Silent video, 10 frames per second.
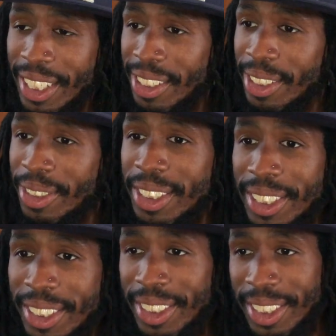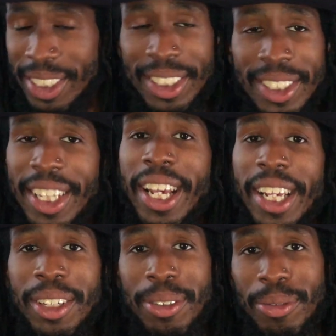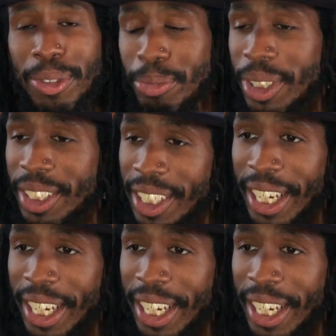So this is this is that for me.